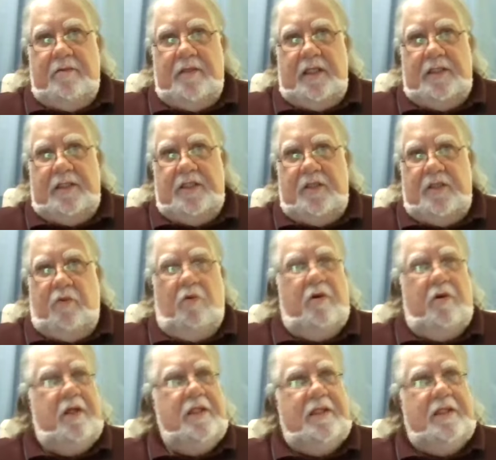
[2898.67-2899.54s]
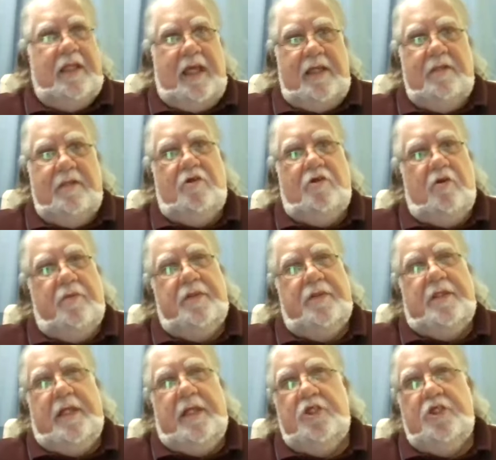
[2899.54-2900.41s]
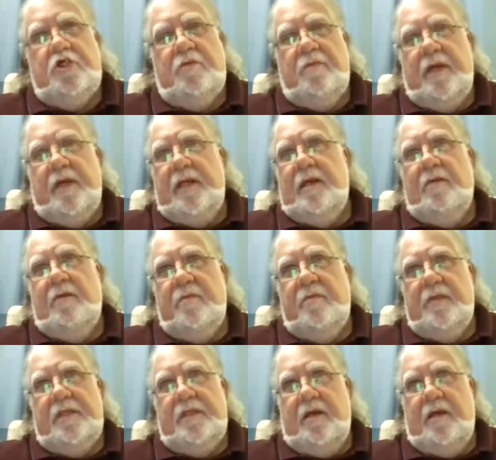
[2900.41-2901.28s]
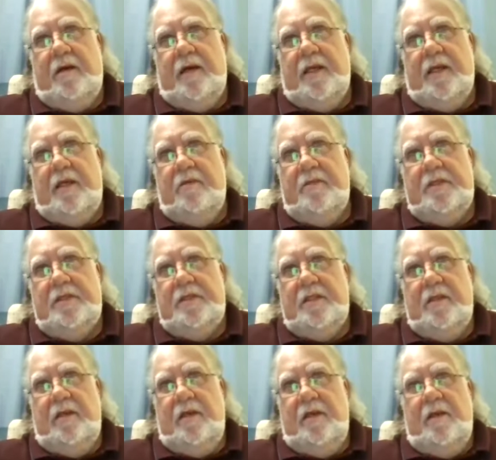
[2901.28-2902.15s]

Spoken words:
that's supported in that interpretation by government documents